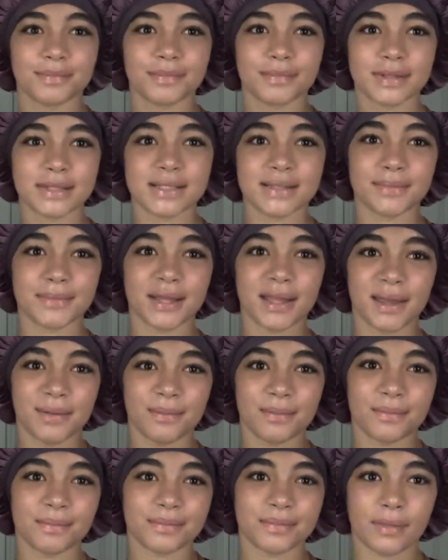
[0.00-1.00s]
It's me
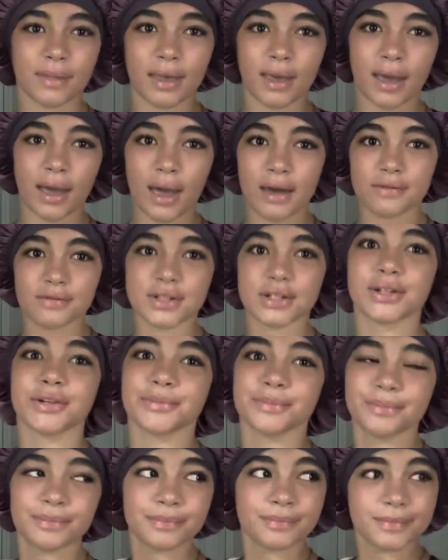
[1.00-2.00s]
after
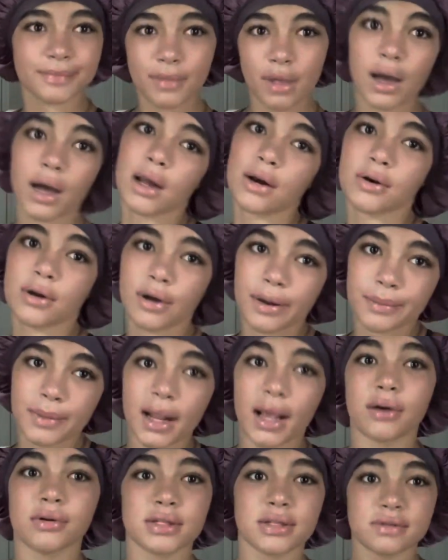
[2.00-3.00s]
I don't know how many
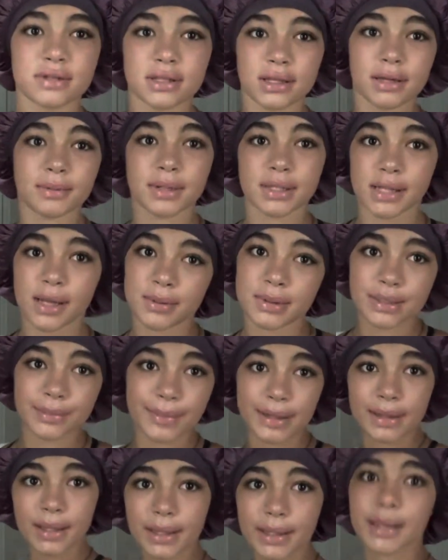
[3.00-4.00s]
hours of sleep because I went to
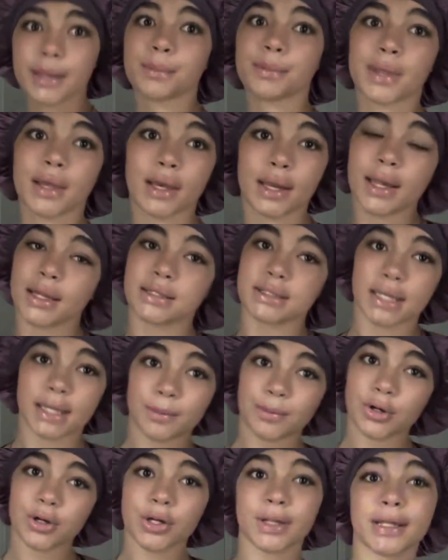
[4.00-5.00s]
bed late and had to get
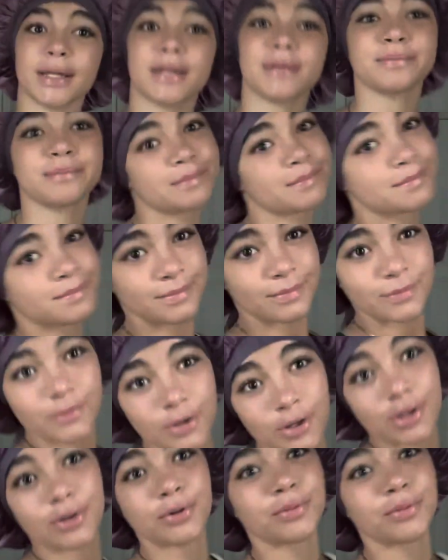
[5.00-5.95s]
up early for you.